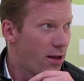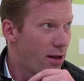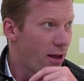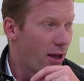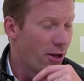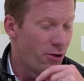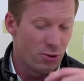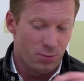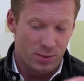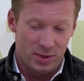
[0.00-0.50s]

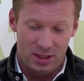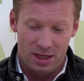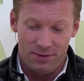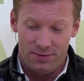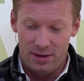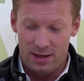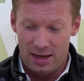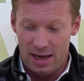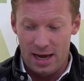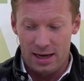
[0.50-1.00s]
And Europe is
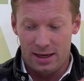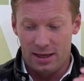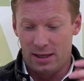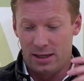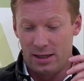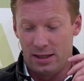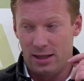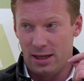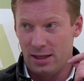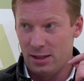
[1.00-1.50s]
definitely lagging,
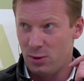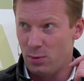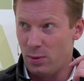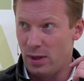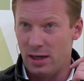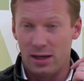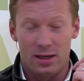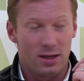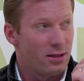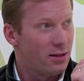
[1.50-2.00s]
and that's
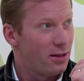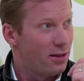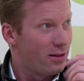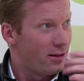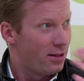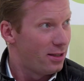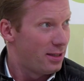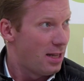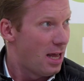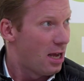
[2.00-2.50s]
why
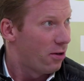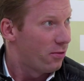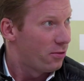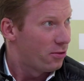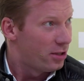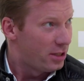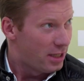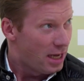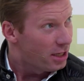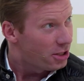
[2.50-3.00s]
there's lack of
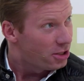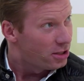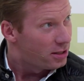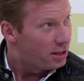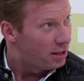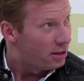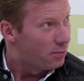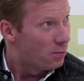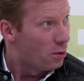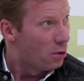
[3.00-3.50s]
transactions
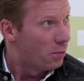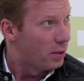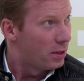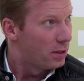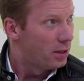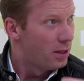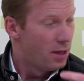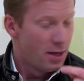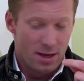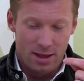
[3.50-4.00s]
at the moment.
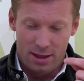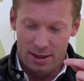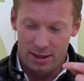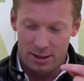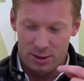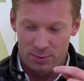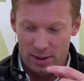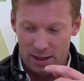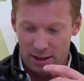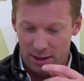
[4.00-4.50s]

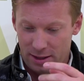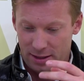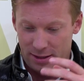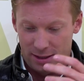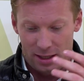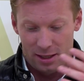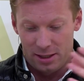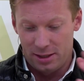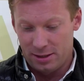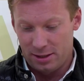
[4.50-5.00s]
That's why the
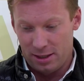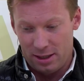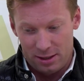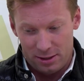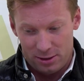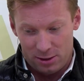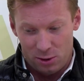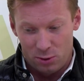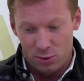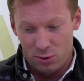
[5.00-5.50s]
sellers are
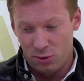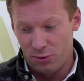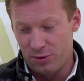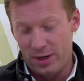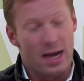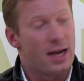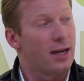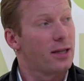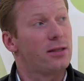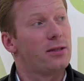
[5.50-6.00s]
slow to
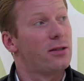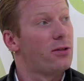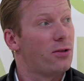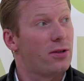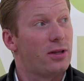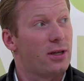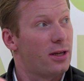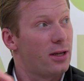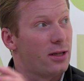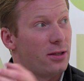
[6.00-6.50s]
react to
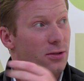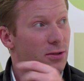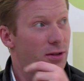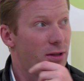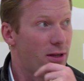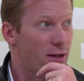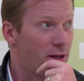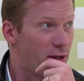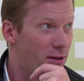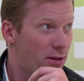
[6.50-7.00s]
the
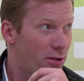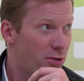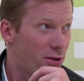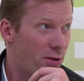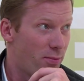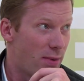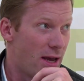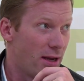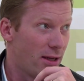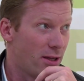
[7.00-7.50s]

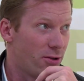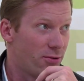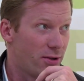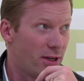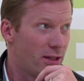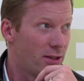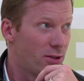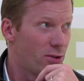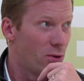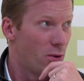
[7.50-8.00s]
banking
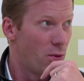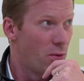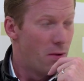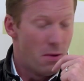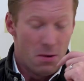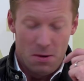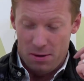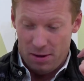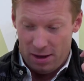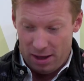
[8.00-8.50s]
rate. So
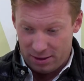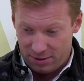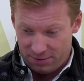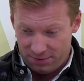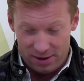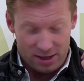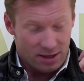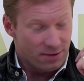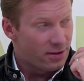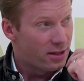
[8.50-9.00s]
it's
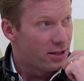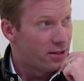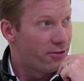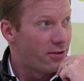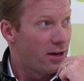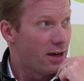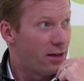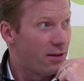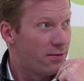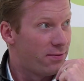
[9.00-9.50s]
very, very
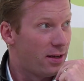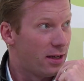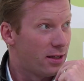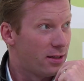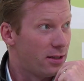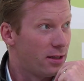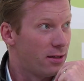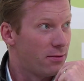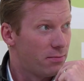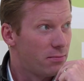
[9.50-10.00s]
directly
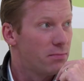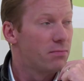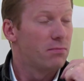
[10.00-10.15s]
affecting.